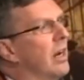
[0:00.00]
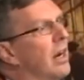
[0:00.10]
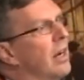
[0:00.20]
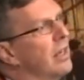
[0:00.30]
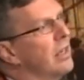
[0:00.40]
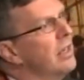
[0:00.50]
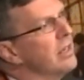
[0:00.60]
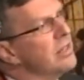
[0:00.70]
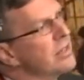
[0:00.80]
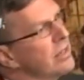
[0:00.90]

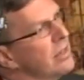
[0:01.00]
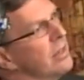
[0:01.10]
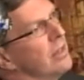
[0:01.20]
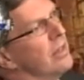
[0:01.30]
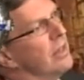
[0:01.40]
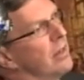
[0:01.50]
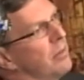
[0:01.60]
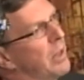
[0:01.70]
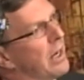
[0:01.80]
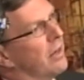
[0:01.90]
ears,
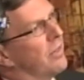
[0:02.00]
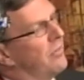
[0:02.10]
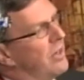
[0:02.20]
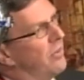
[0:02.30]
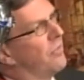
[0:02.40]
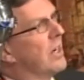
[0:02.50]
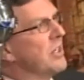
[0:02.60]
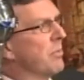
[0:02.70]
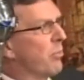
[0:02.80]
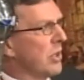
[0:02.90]
but they've never faced
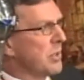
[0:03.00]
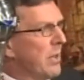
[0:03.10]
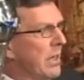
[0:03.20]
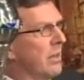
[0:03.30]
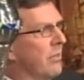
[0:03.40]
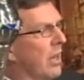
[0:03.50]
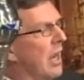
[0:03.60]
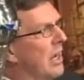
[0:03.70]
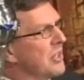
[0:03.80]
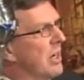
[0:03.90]
the prospect that
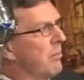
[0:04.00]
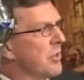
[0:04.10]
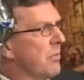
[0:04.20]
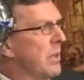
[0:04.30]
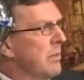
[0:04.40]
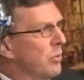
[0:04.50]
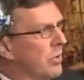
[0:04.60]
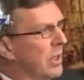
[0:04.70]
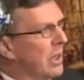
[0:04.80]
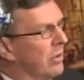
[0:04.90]
large numbers of people
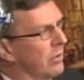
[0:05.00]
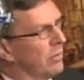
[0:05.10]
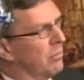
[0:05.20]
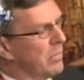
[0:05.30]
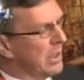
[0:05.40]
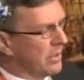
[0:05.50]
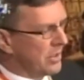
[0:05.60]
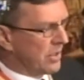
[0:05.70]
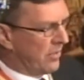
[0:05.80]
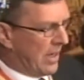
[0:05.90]
could kill millions of other